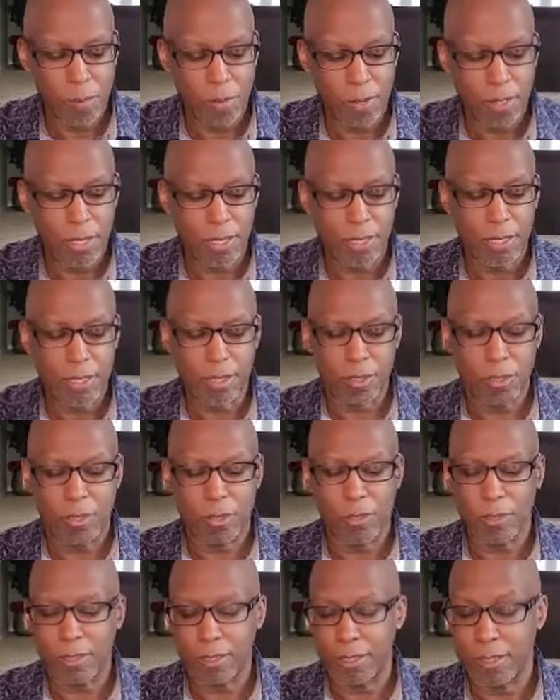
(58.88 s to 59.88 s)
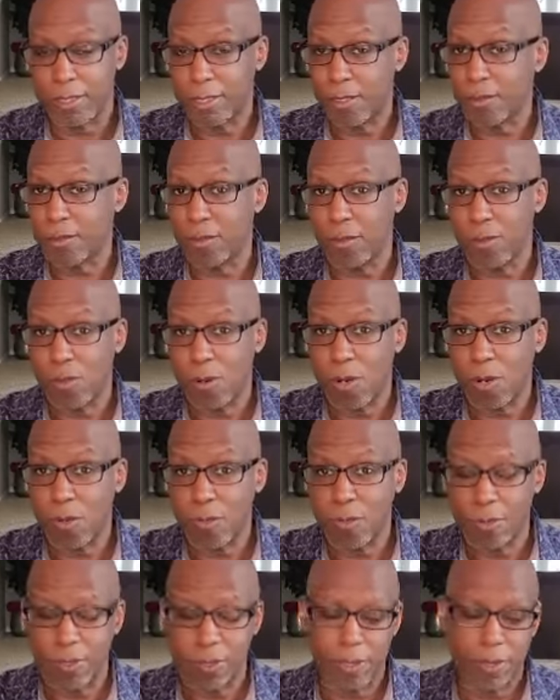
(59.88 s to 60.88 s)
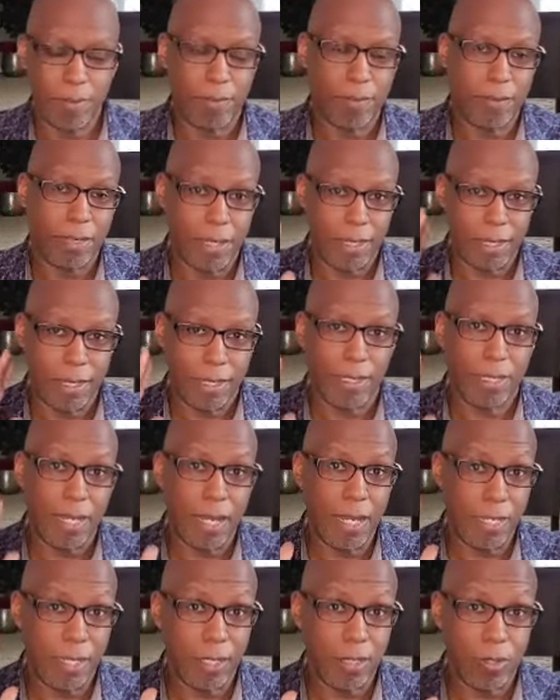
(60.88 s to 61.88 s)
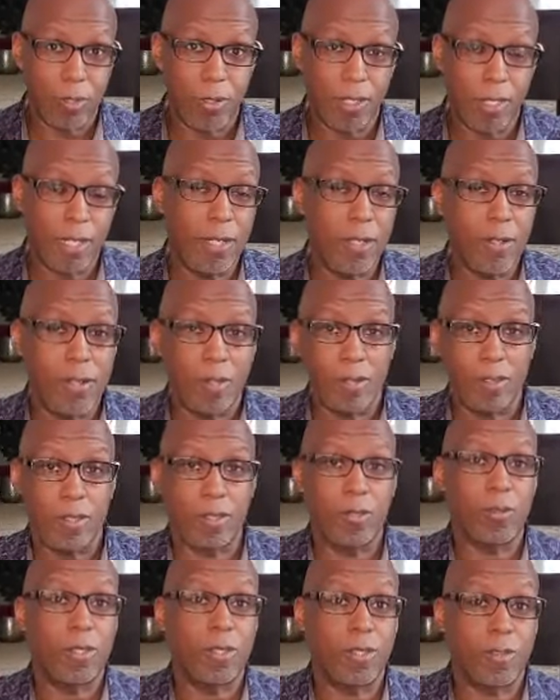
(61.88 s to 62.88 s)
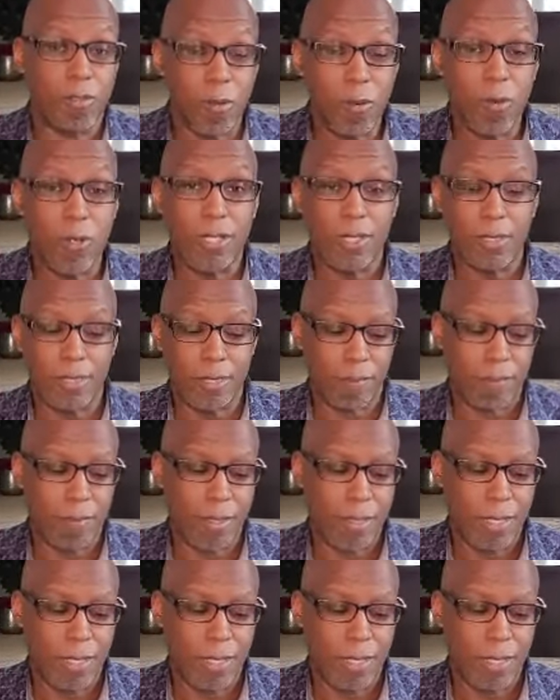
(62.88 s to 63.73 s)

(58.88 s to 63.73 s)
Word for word: praying that you are continuing to walk with Him and inclining your ear unto His voice